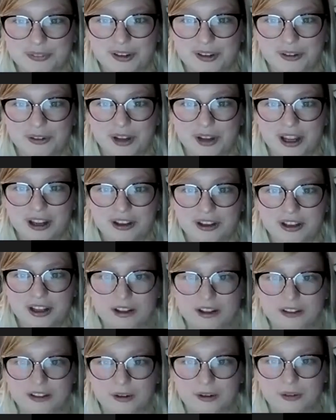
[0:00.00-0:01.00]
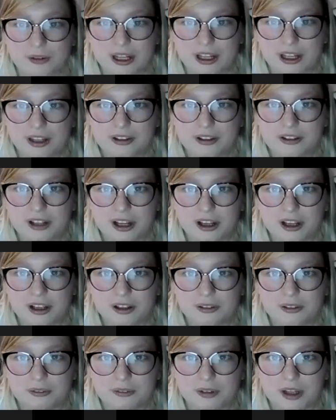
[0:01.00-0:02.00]
Okay, yeah, go ahead.
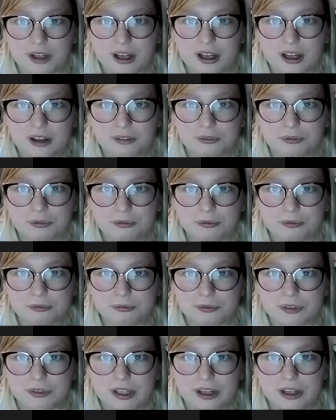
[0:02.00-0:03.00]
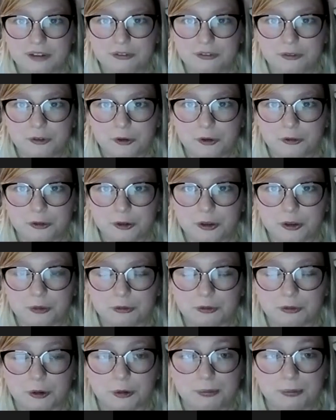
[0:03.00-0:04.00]
Yeah, feel free to
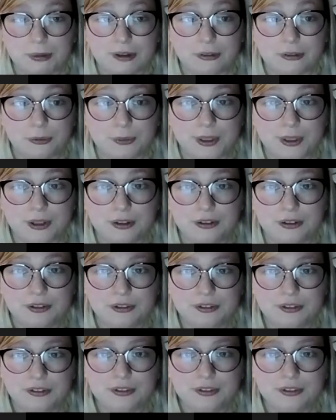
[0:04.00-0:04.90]
roll plus weird.